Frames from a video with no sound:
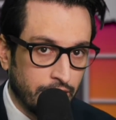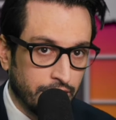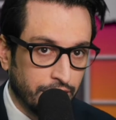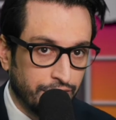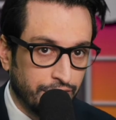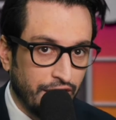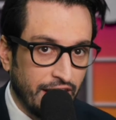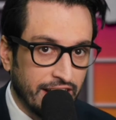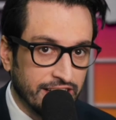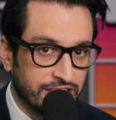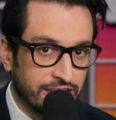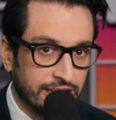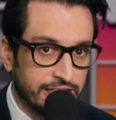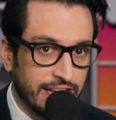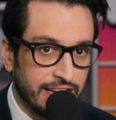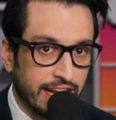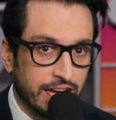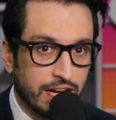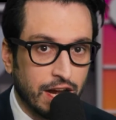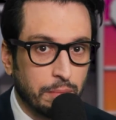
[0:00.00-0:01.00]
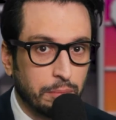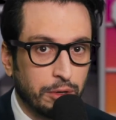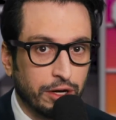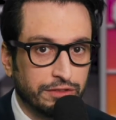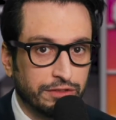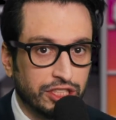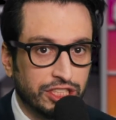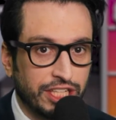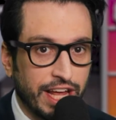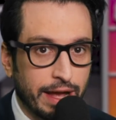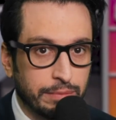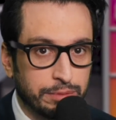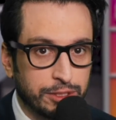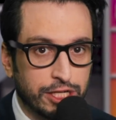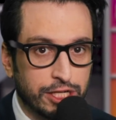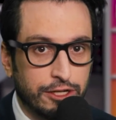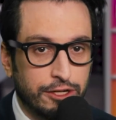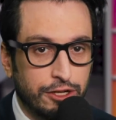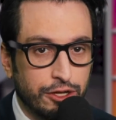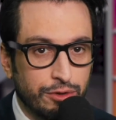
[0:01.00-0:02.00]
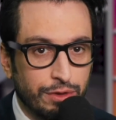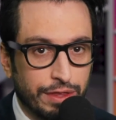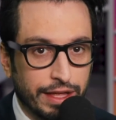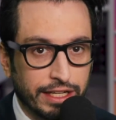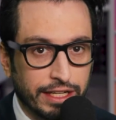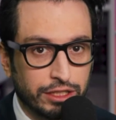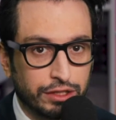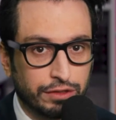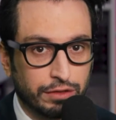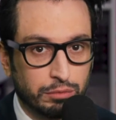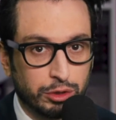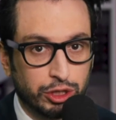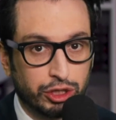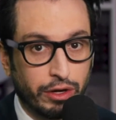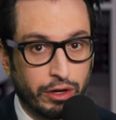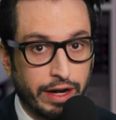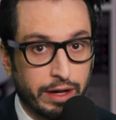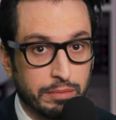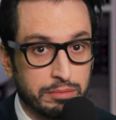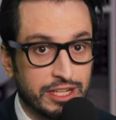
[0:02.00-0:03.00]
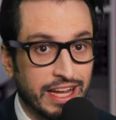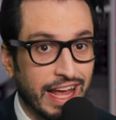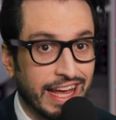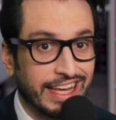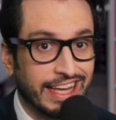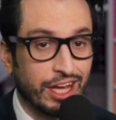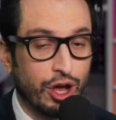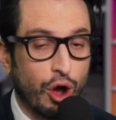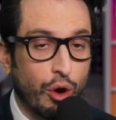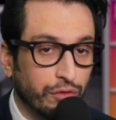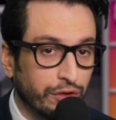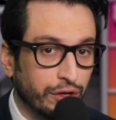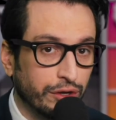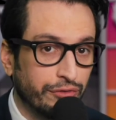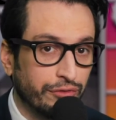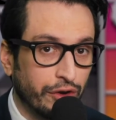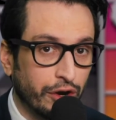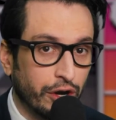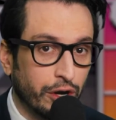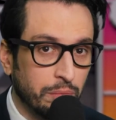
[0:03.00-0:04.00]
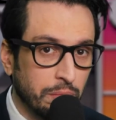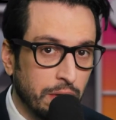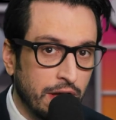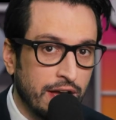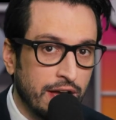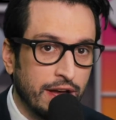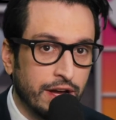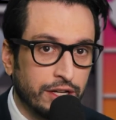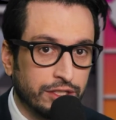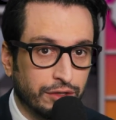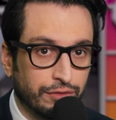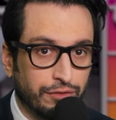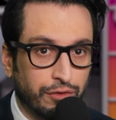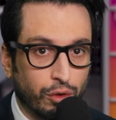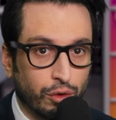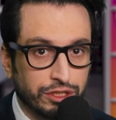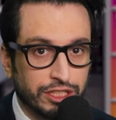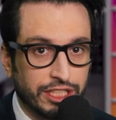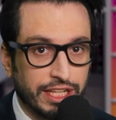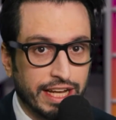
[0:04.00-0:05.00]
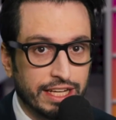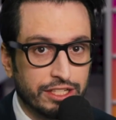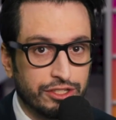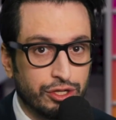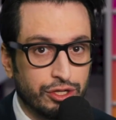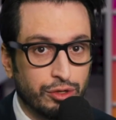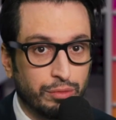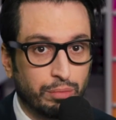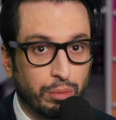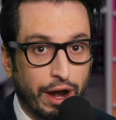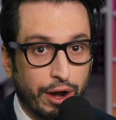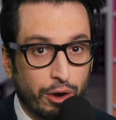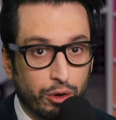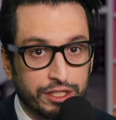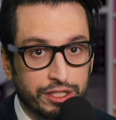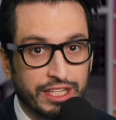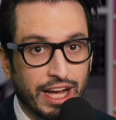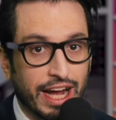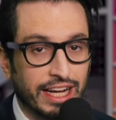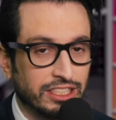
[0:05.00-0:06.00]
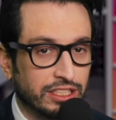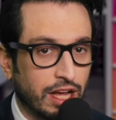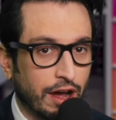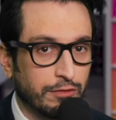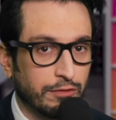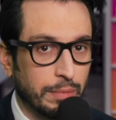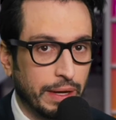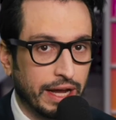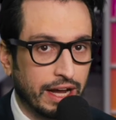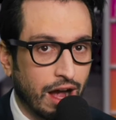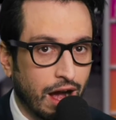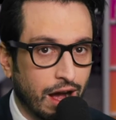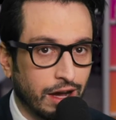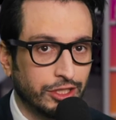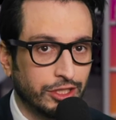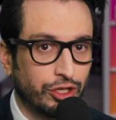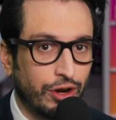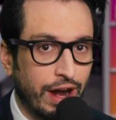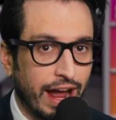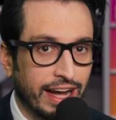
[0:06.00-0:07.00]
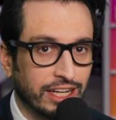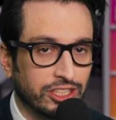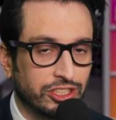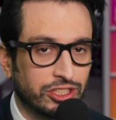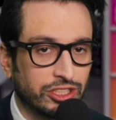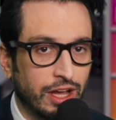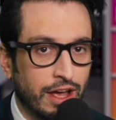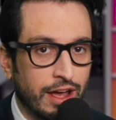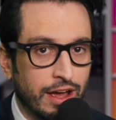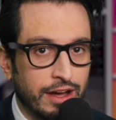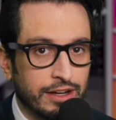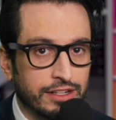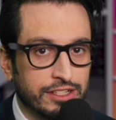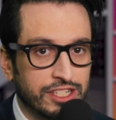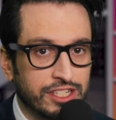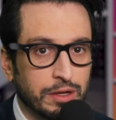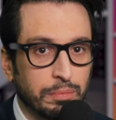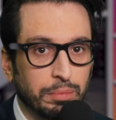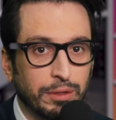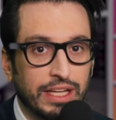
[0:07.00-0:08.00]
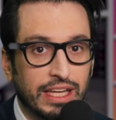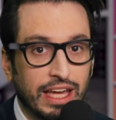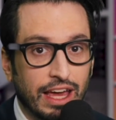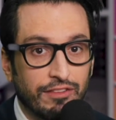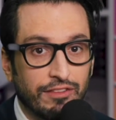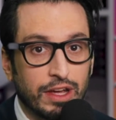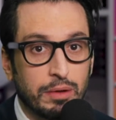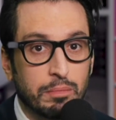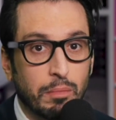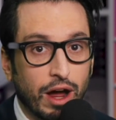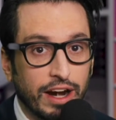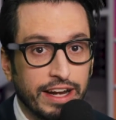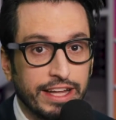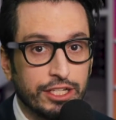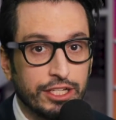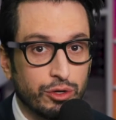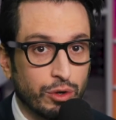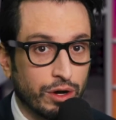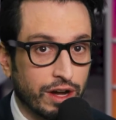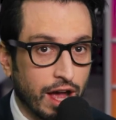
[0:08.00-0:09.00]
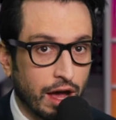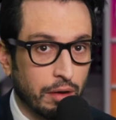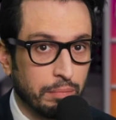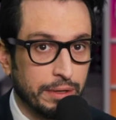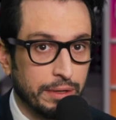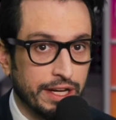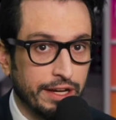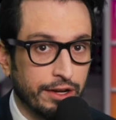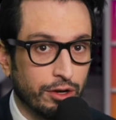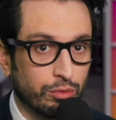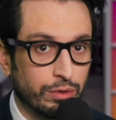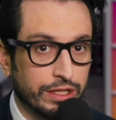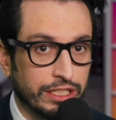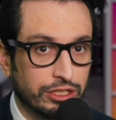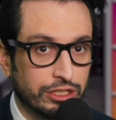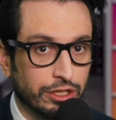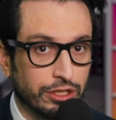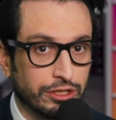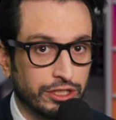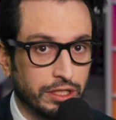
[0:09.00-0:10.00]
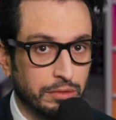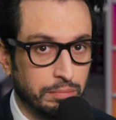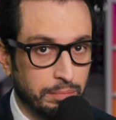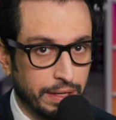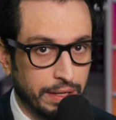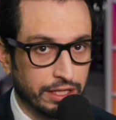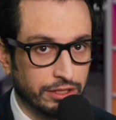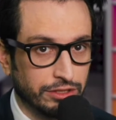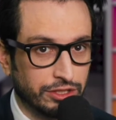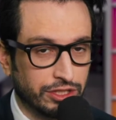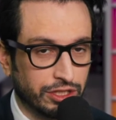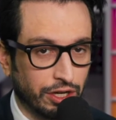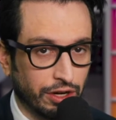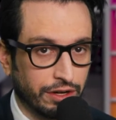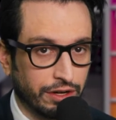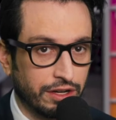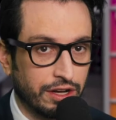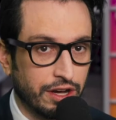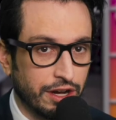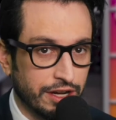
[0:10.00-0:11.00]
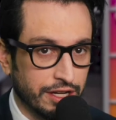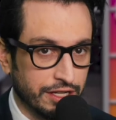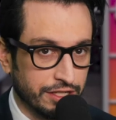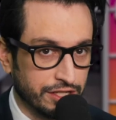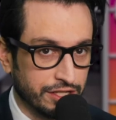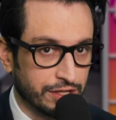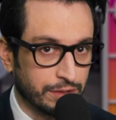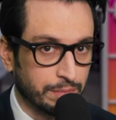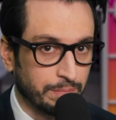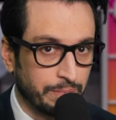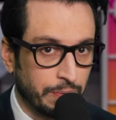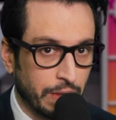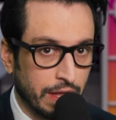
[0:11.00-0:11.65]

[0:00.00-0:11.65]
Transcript: The feds can take a number of steps to do this, from straight up taking over a firm, to forcing it to prioritize government contracts, to simply giving money to a company to research and build certain goods.